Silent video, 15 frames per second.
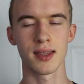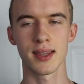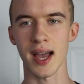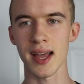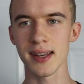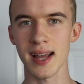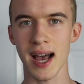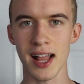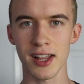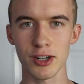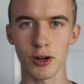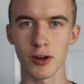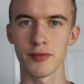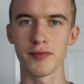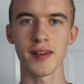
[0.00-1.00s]
The $10
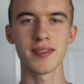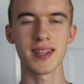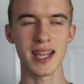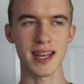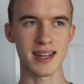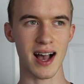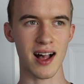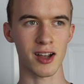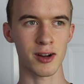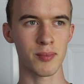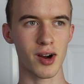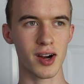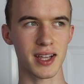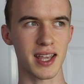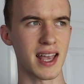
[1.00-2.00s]
or $15
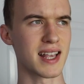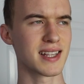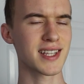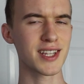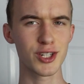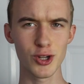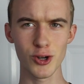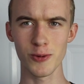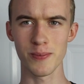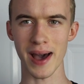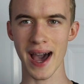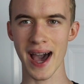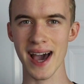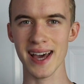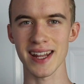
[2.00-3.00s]
mark isn't too
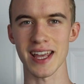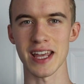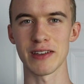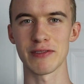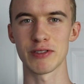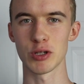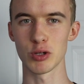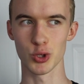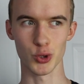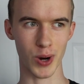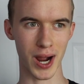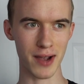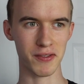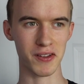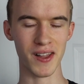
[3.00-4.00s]
bad if you
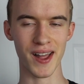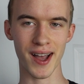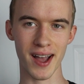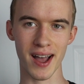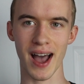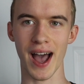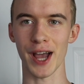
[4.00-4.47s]
drive a lot.